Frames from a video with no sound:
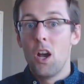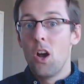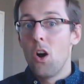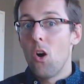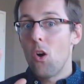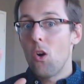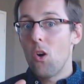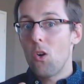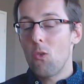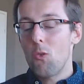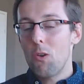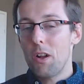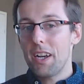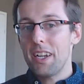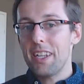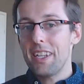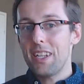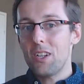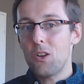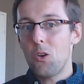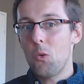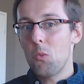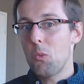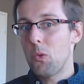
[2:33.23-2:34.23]

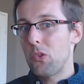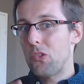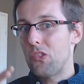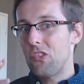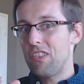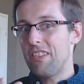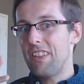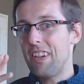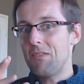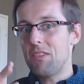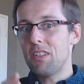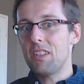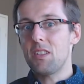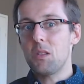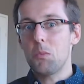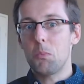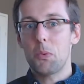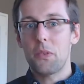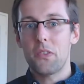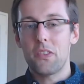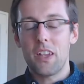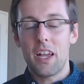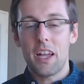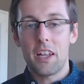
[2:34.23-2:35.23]
Already almost
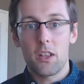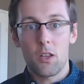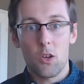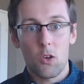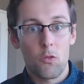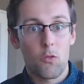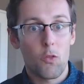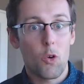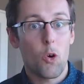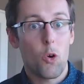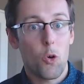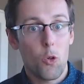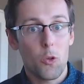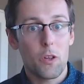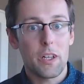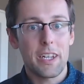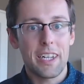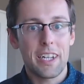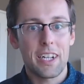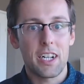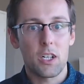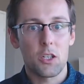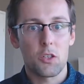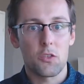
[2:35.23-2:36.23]
70% of all
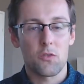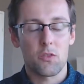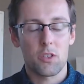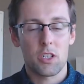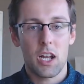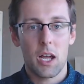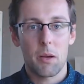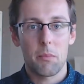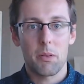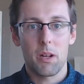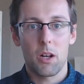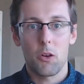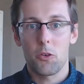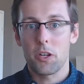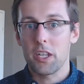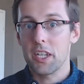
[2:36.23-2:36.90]
English vocabulary